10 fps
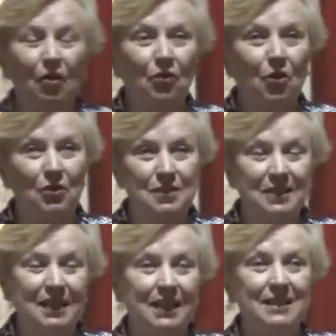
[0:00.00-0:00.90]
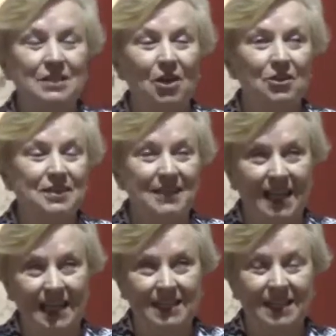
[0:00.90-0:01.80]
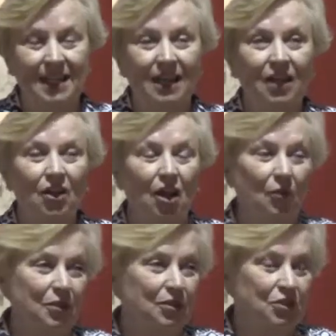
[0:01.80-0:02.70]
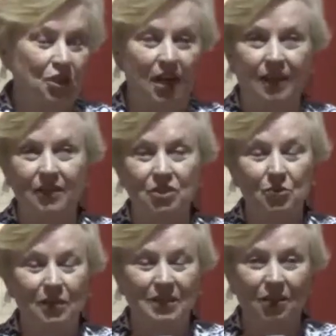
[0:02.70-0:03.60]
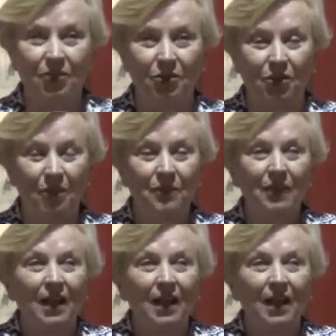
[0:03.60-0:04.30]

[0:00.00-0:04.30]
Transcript: of course, he is our saint, along with John the 23rd.